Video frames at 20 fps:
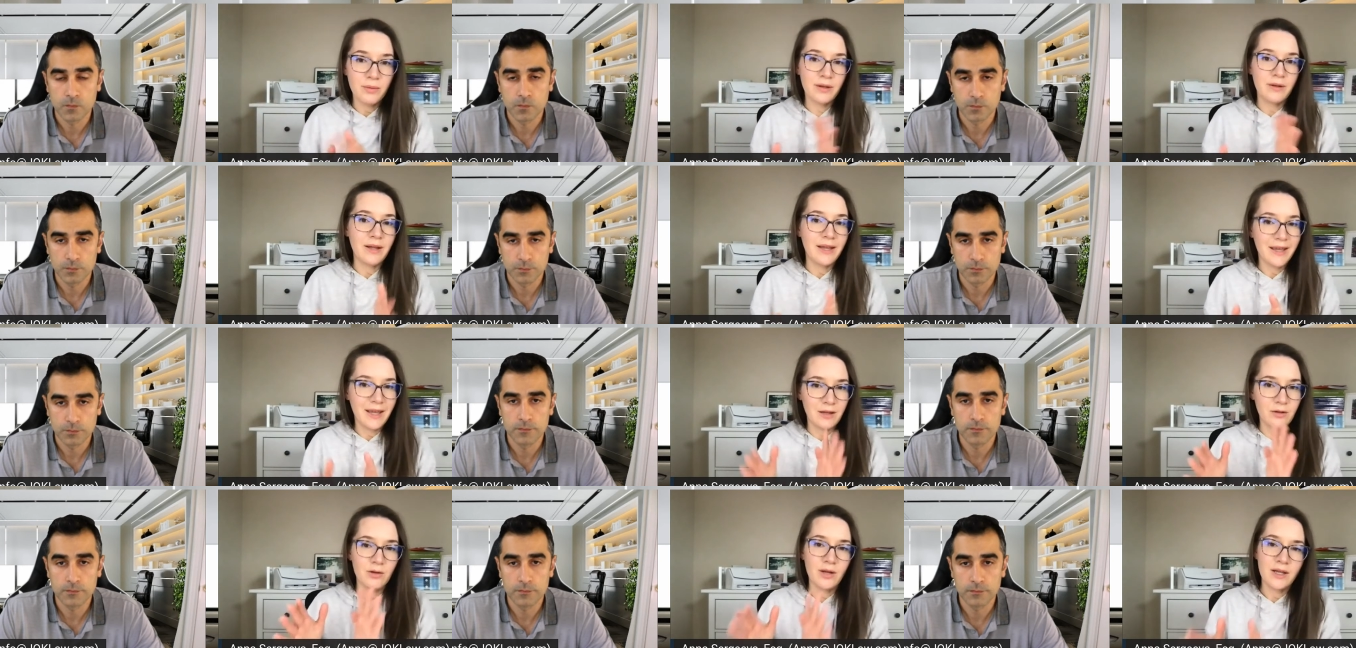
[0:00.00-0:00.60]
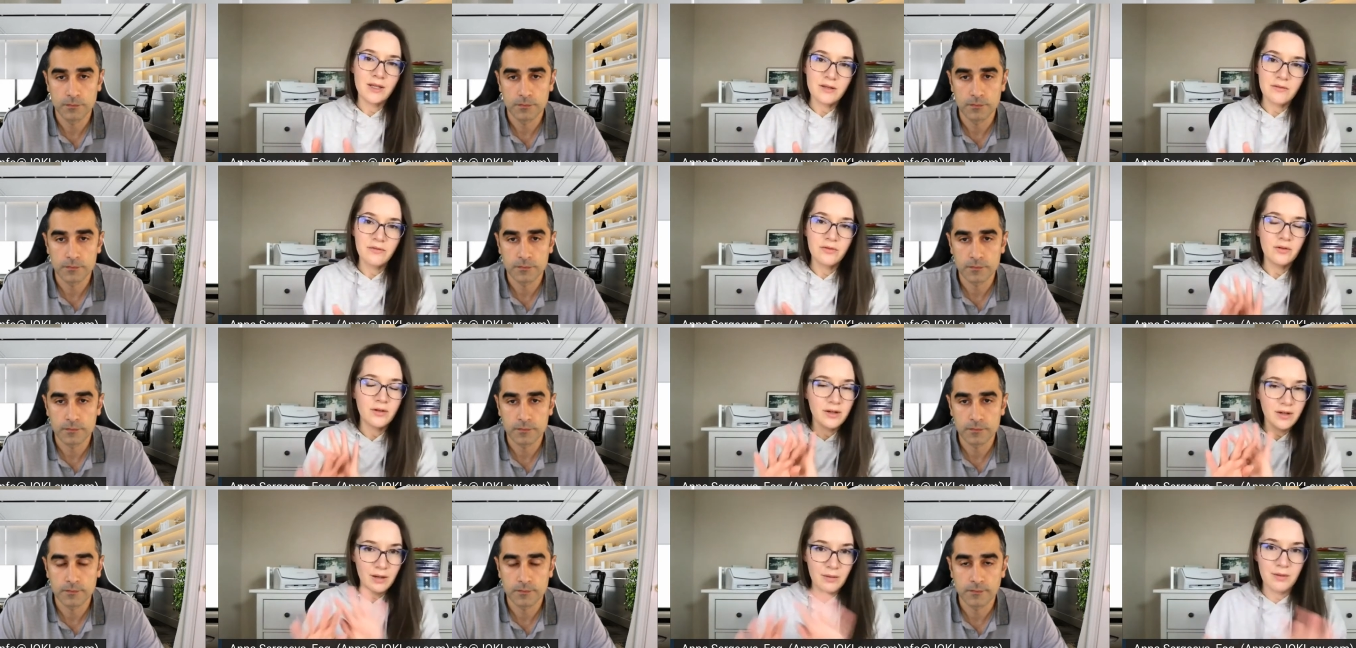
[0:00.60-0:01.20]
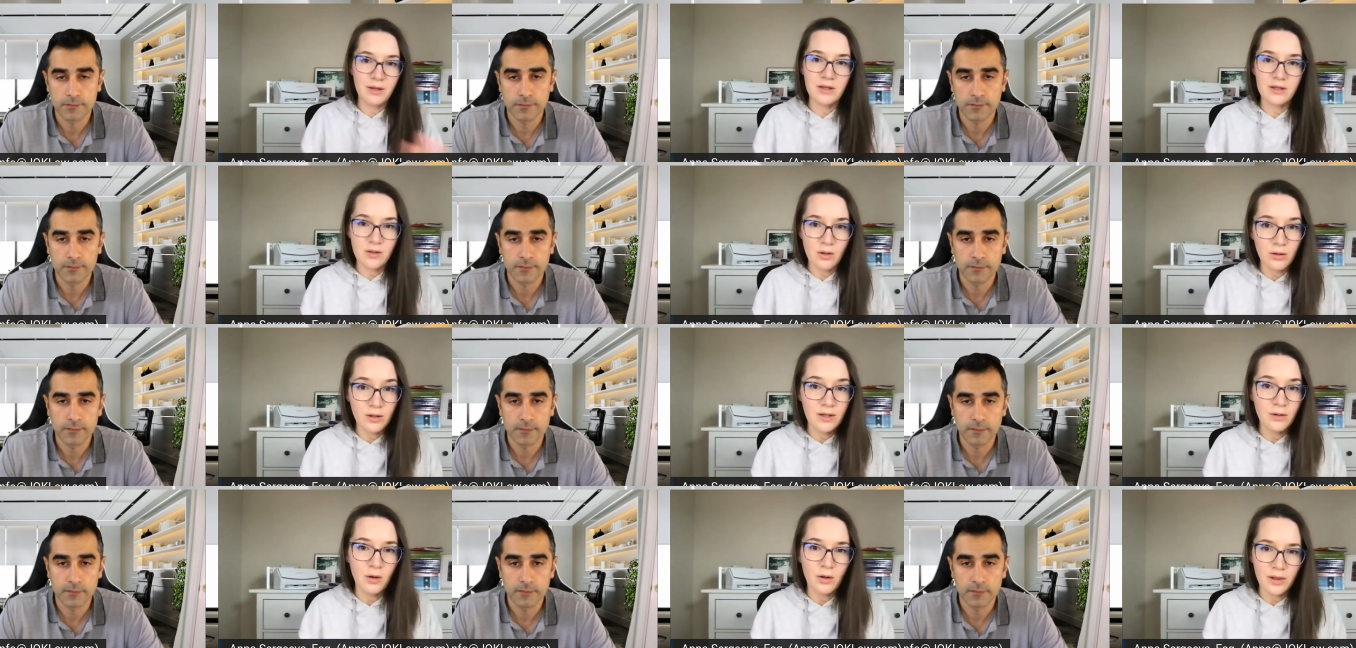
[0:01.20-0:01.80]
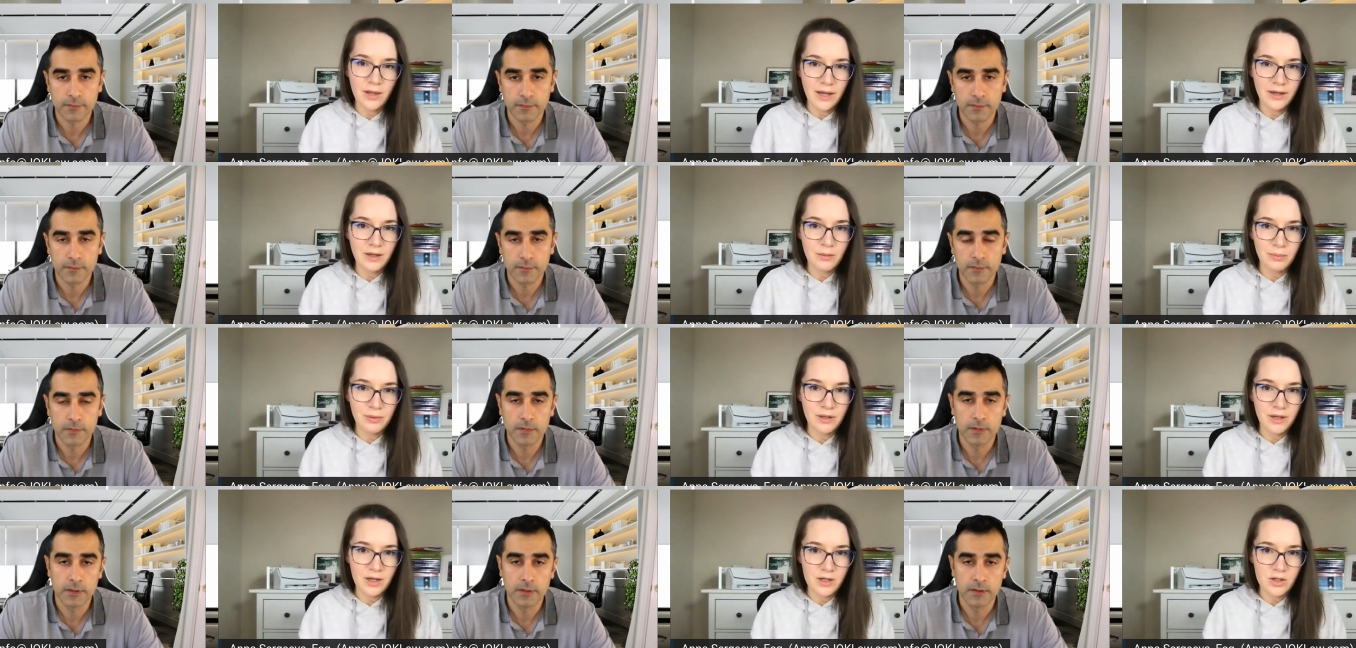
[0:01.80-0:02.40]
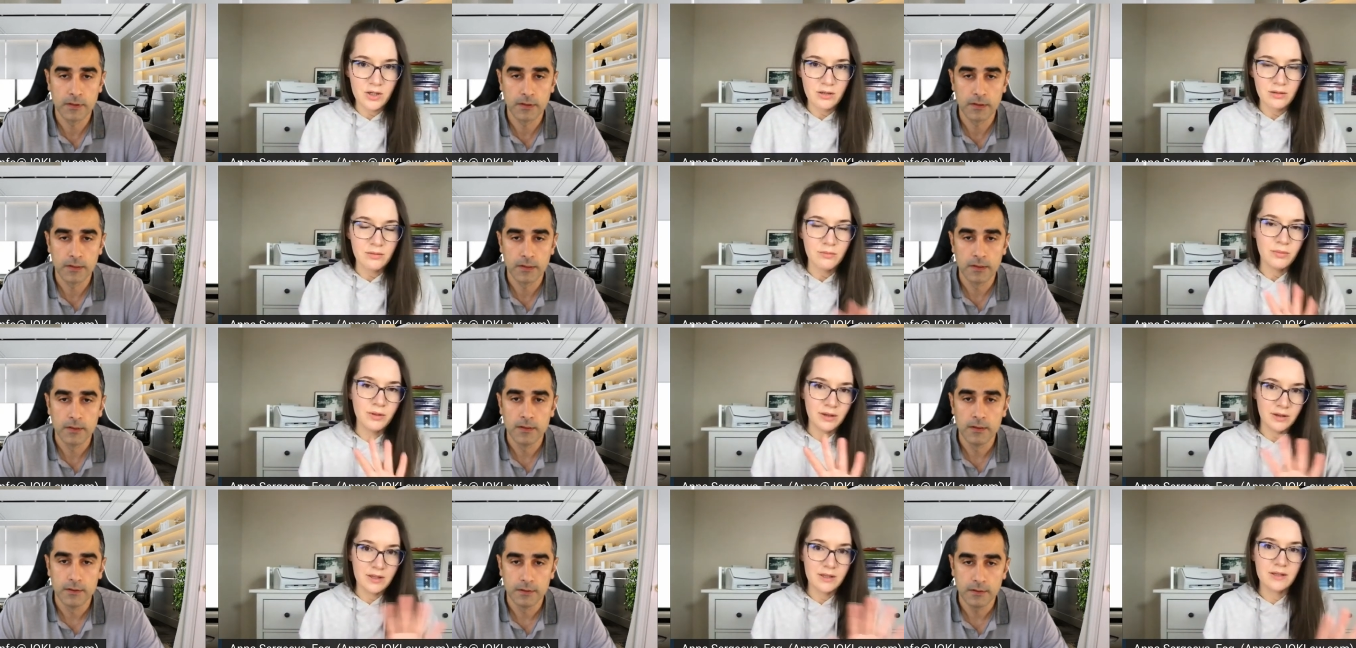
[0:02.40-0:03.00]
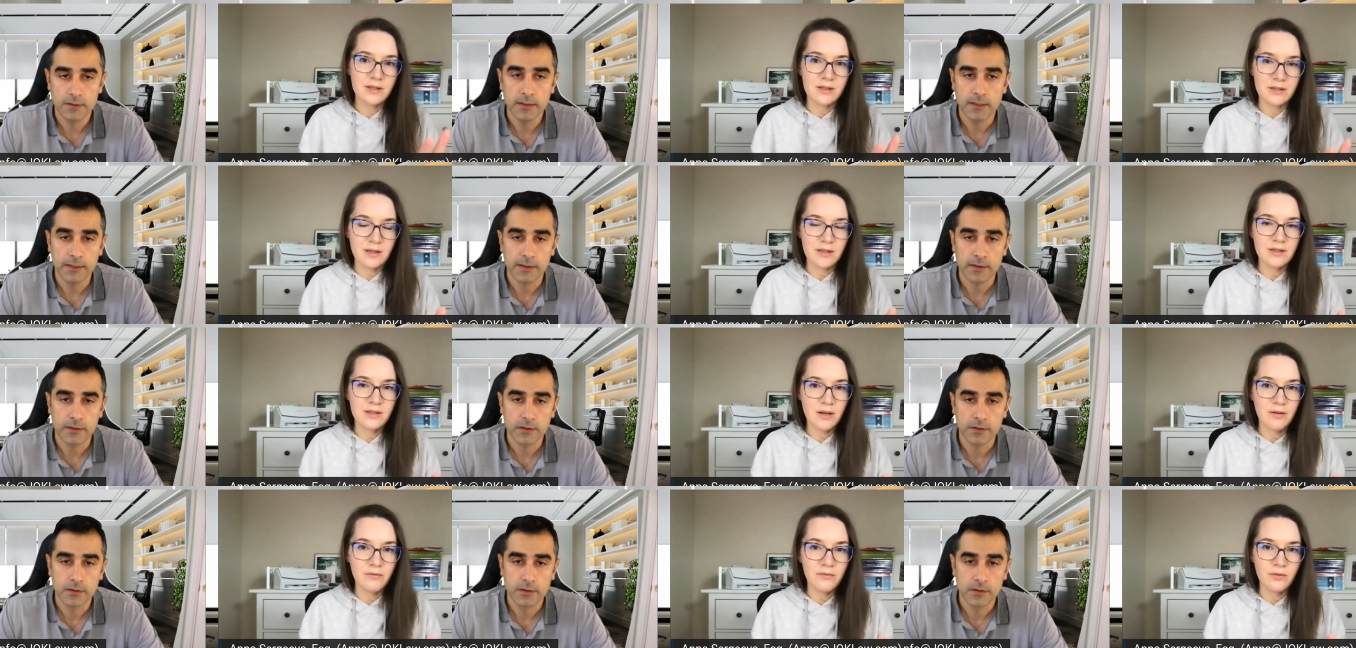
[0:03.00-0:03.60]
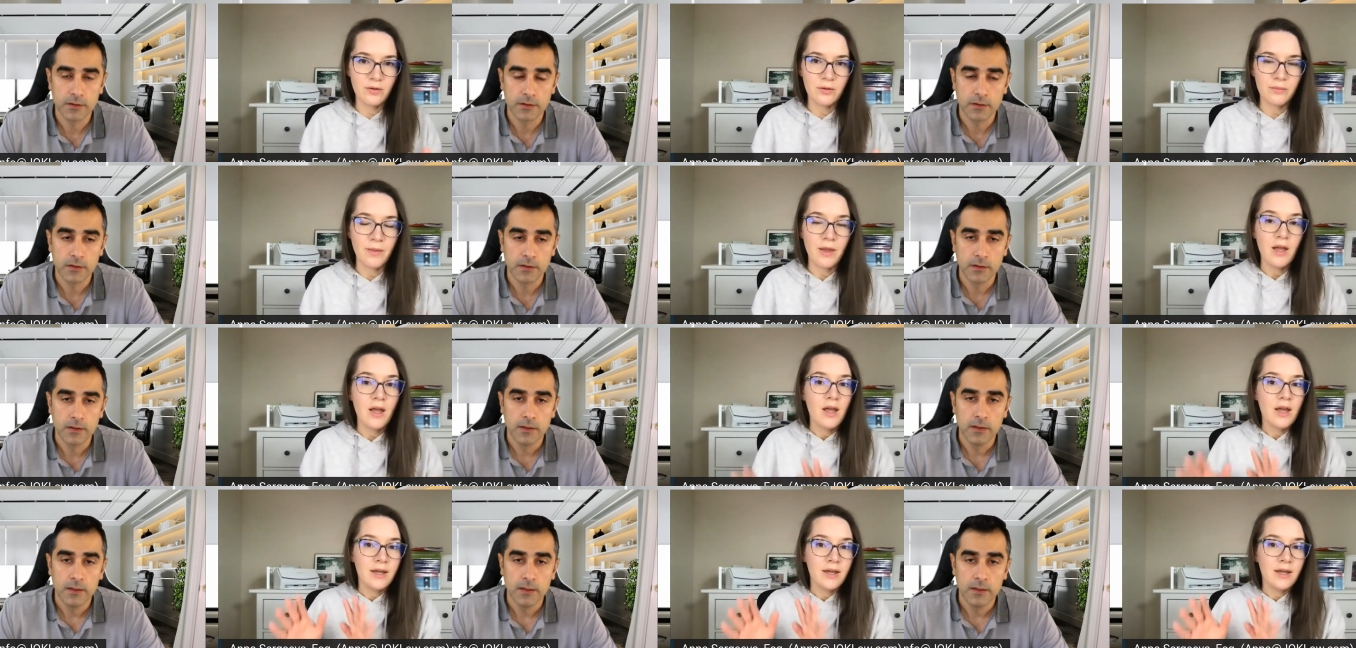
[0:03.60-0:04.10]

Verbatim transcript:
Speaker 1: But again, Uniting for Ukraine is only online application, but this is yeah, the same yeah. form.